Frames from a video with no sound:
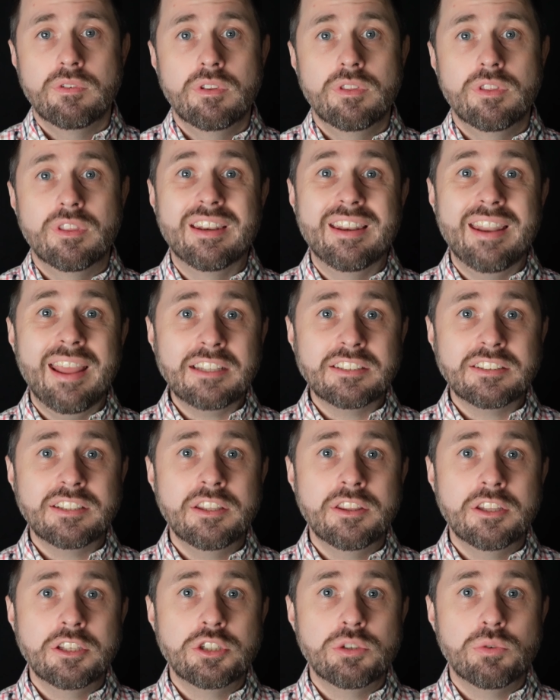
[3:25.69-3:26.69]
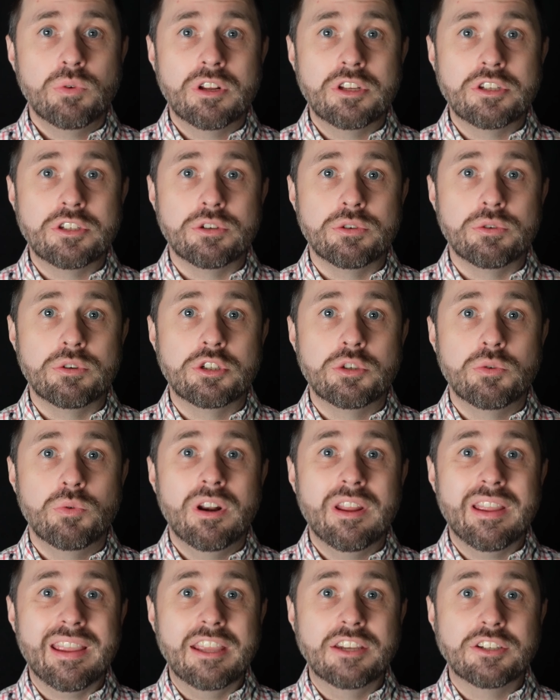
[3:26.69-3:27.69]
The next thing that you want to do is you
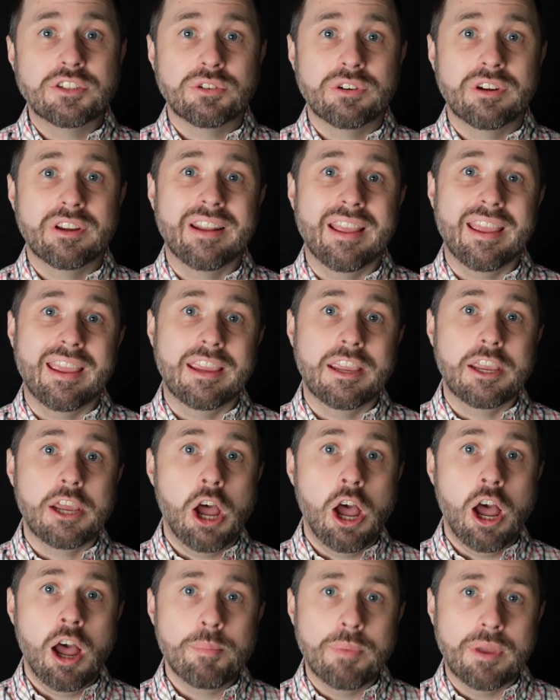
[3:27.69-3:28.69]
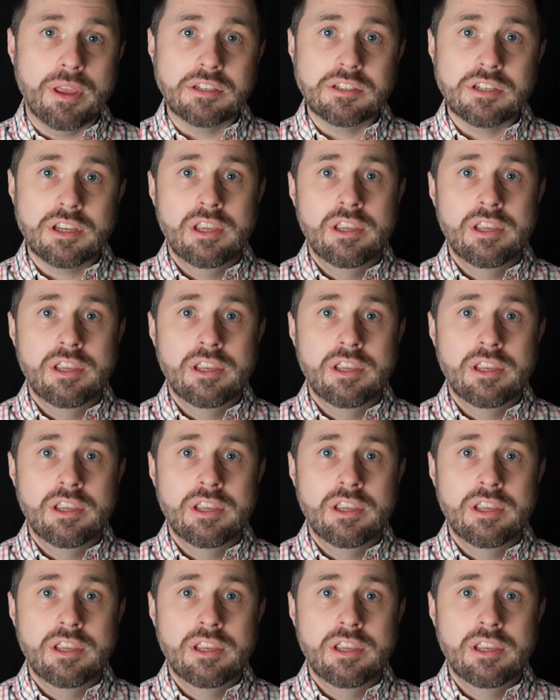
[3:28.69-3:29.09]
want to enter in a comment